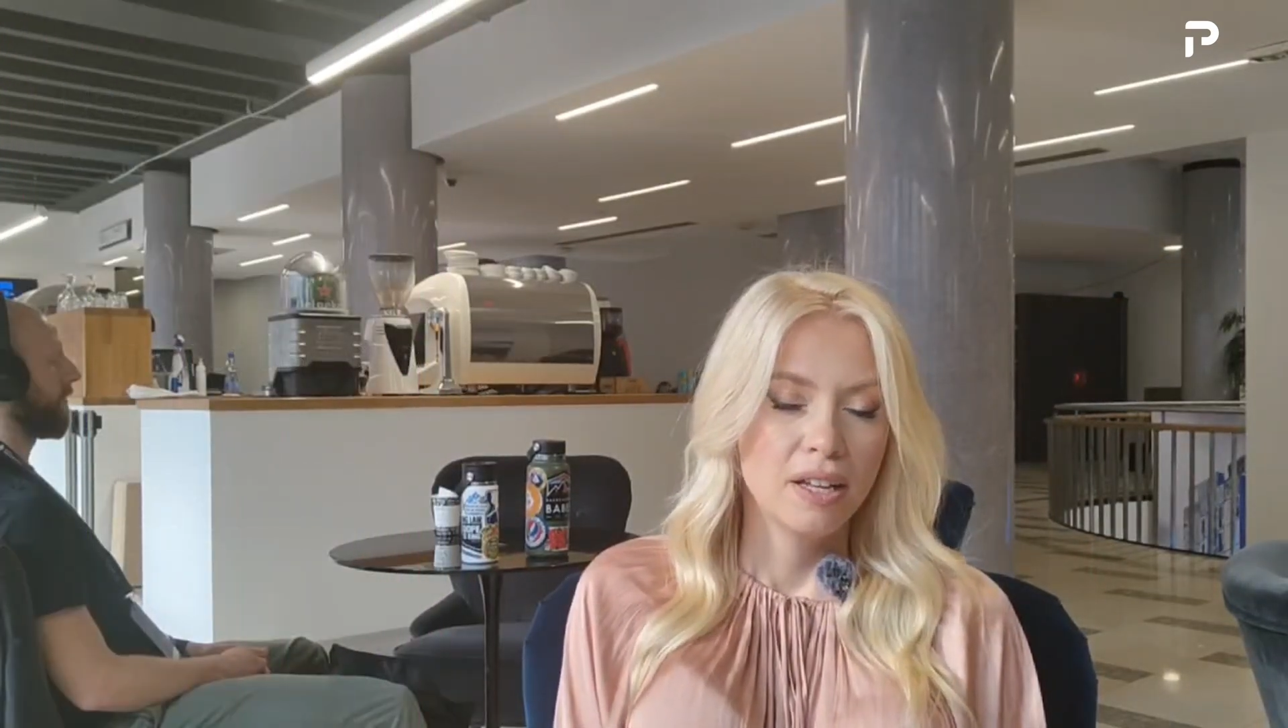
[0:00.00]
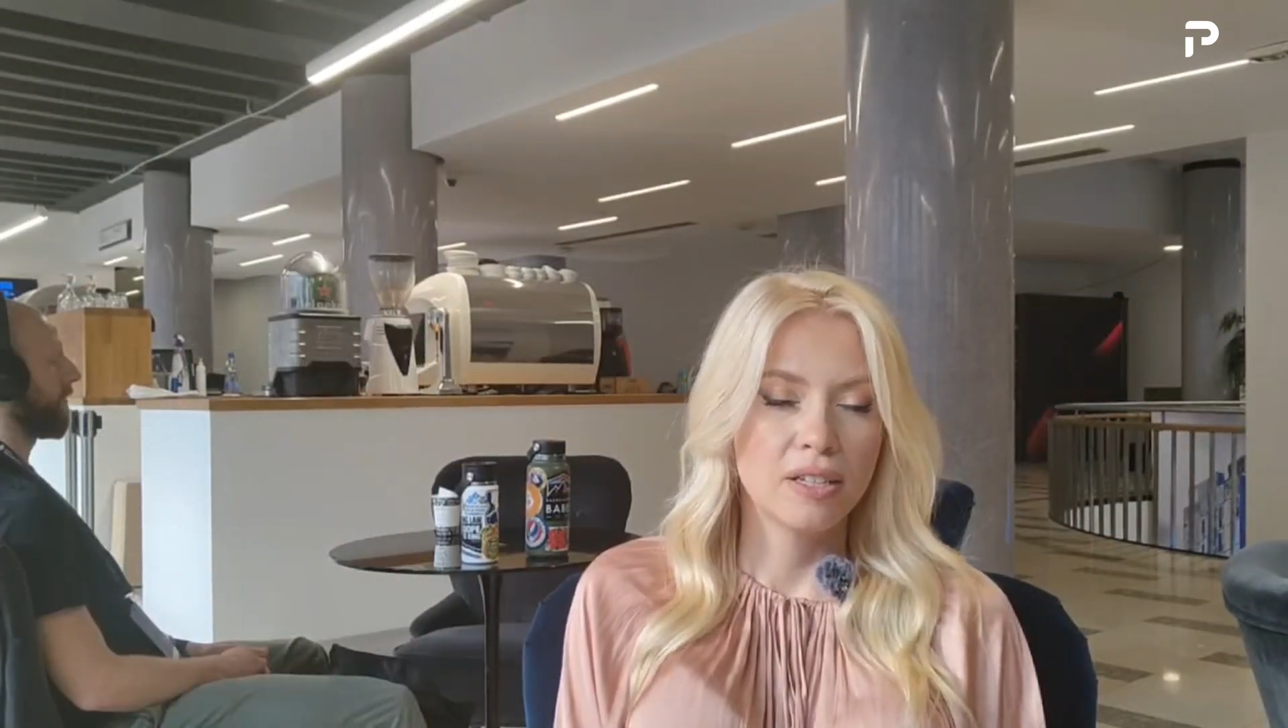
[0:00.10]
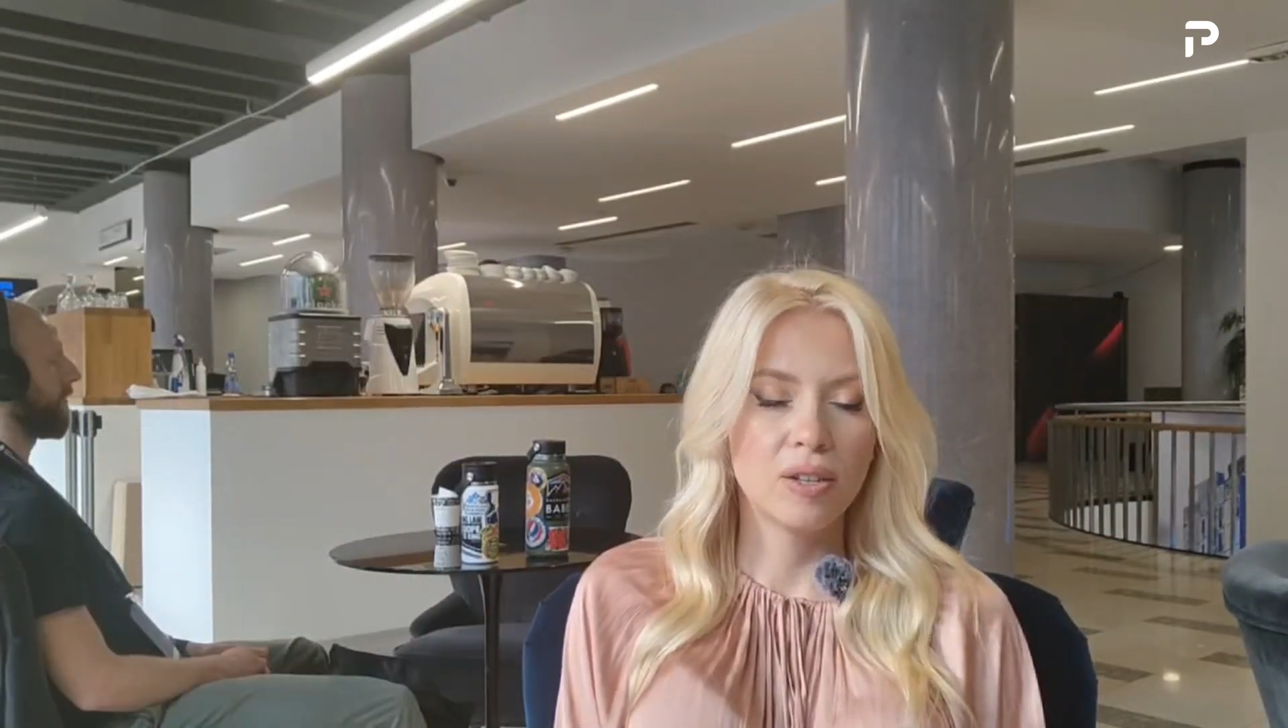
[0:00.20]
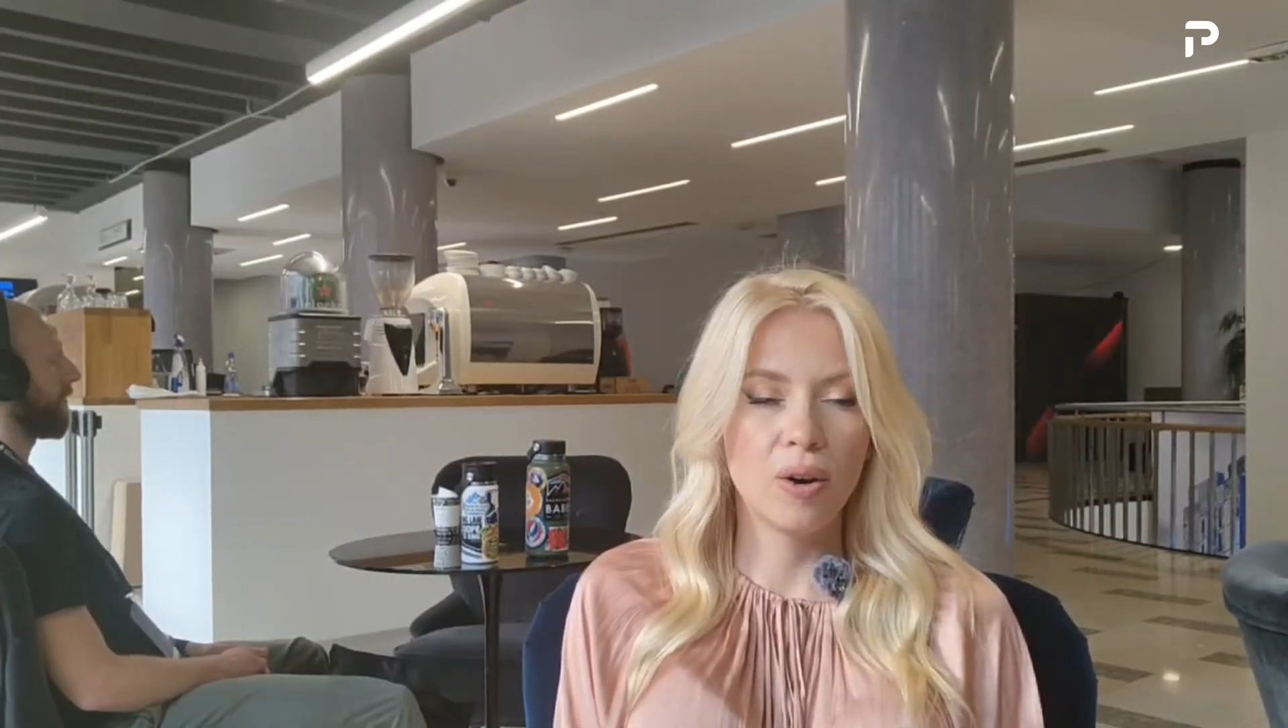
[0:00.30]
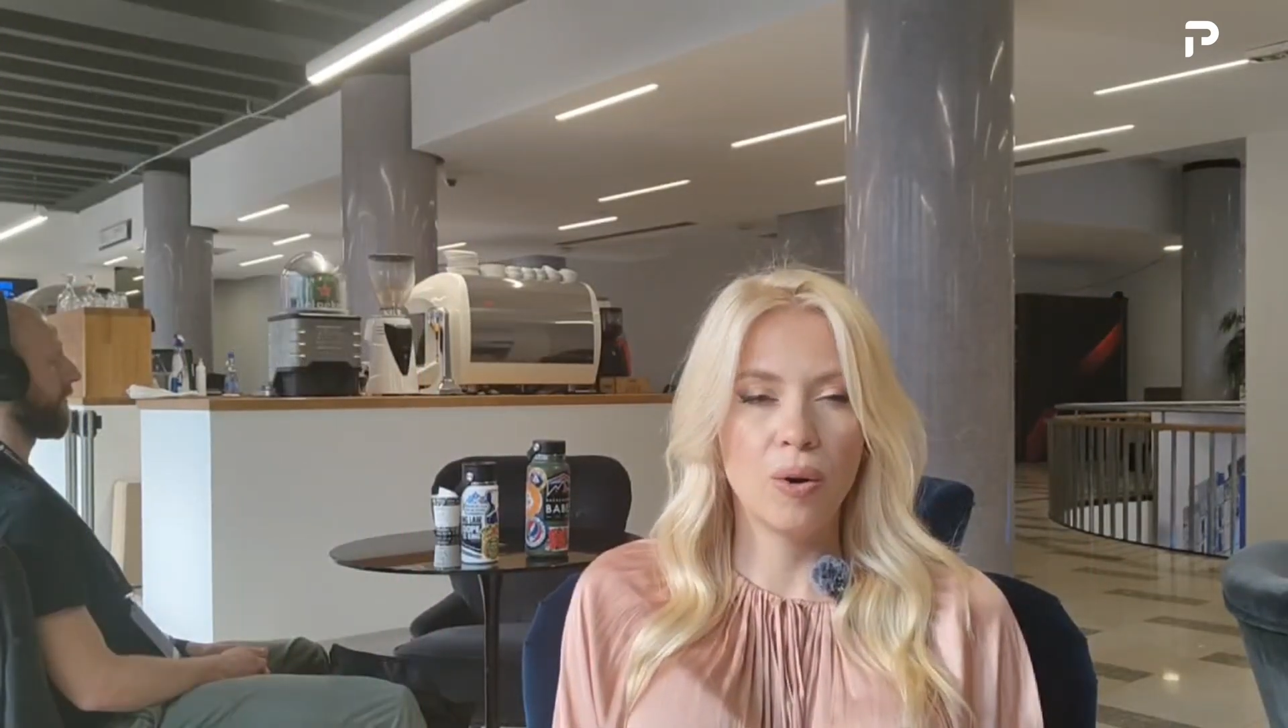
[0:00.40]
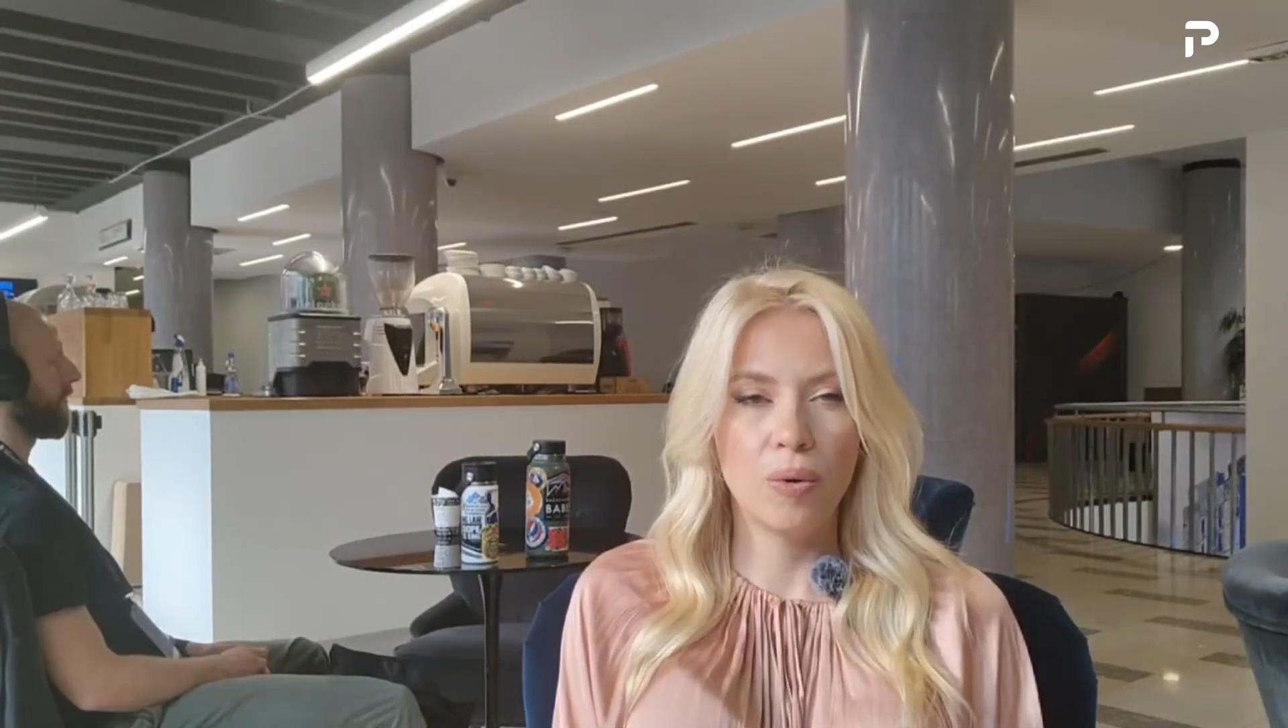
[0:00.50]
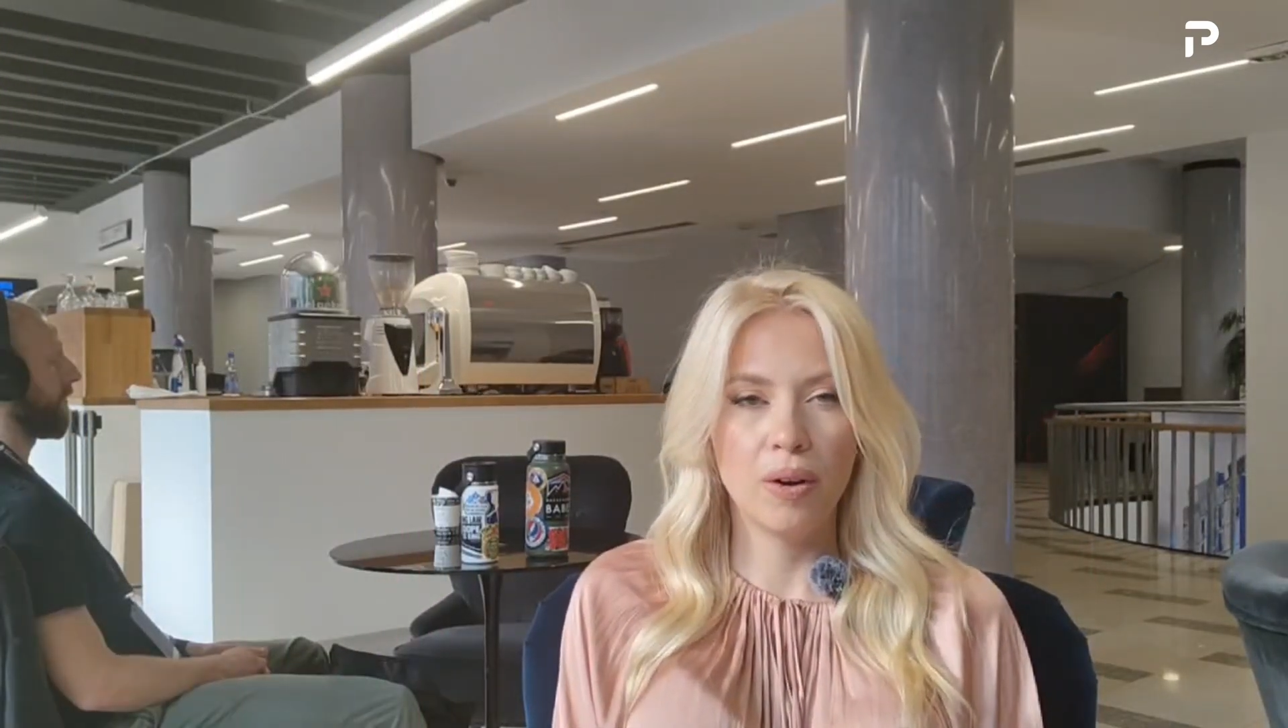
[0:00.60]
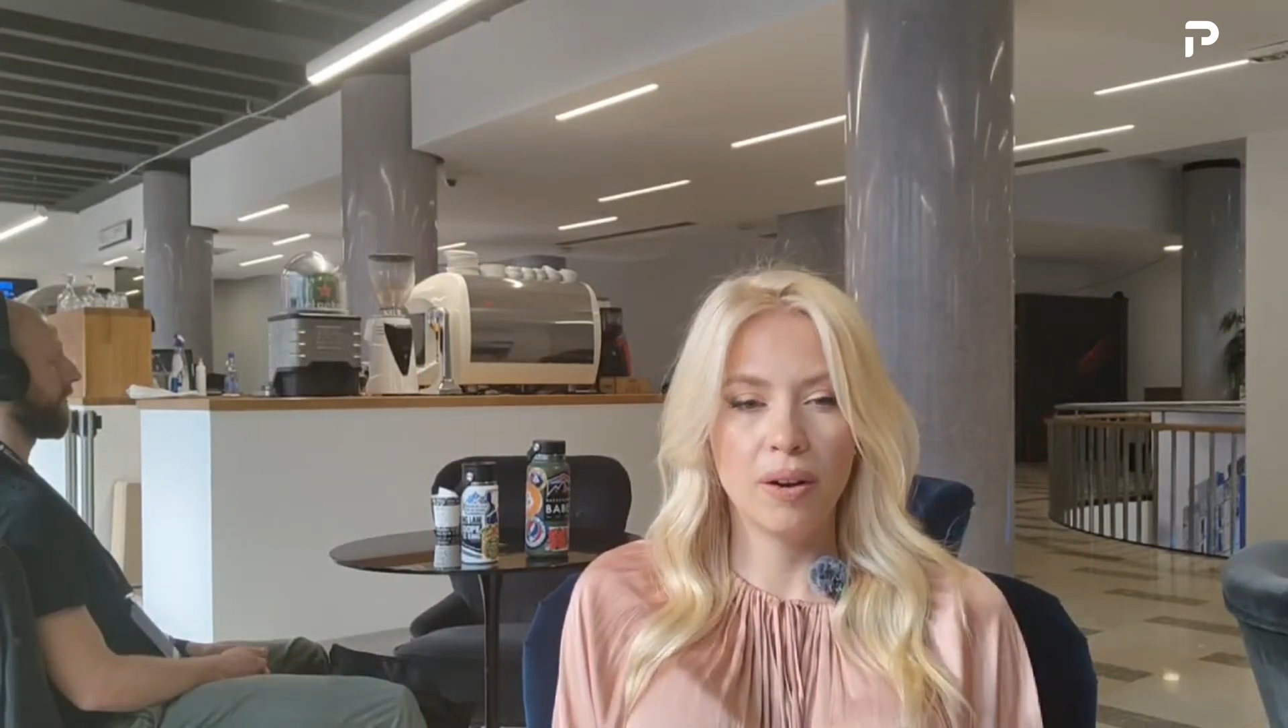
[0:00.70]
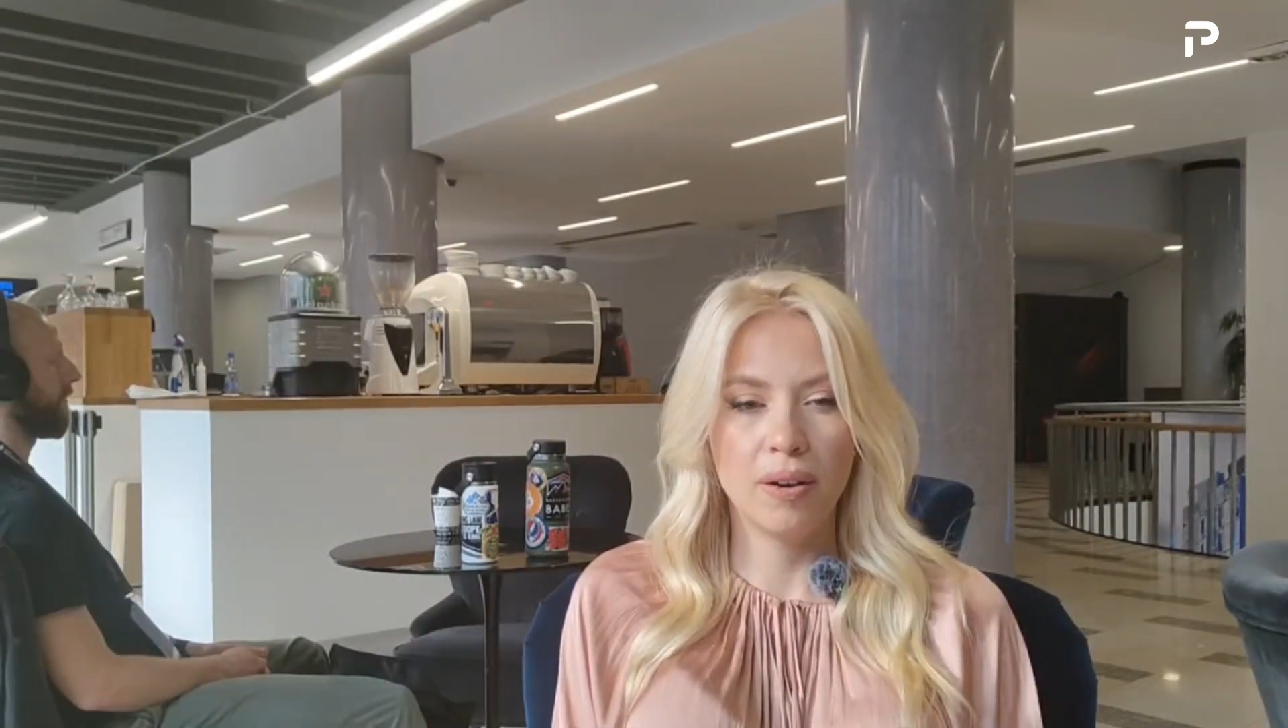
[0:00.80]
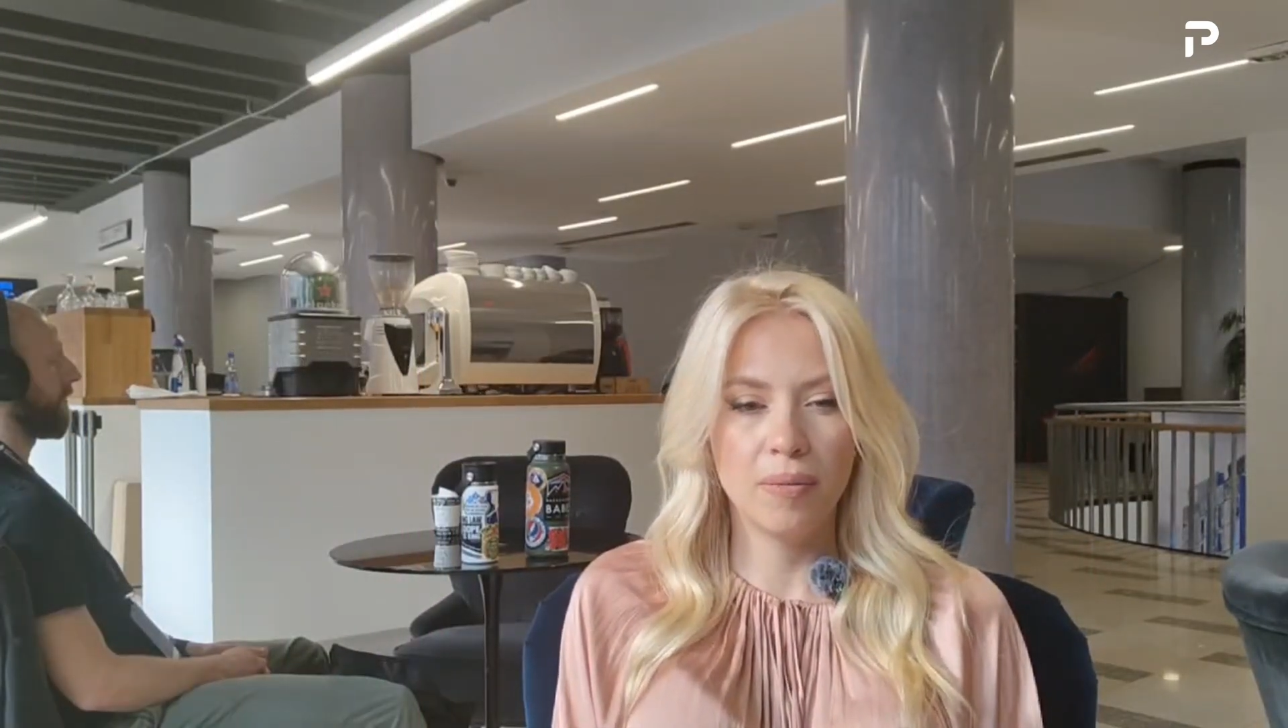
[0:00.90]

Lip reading: So